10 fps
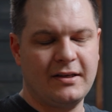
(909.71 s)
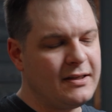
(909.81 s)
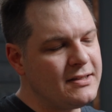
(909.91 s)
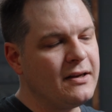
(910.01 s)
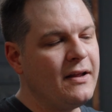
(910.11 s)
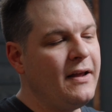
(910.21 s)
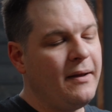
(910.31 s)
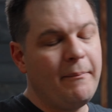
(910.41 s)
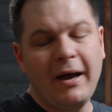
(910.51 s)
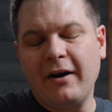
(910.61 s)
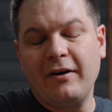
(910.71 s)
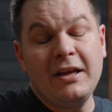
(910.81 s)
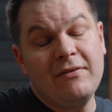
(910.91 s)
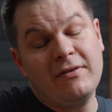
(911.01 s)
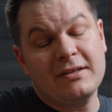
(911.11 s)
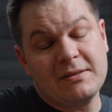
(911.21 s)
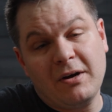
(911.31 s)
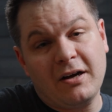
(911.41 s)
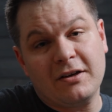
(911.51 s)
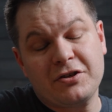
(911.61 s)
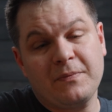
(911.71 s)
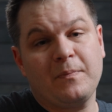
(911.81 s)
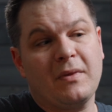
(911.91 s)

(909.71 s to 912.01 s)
It doesn't matter even as much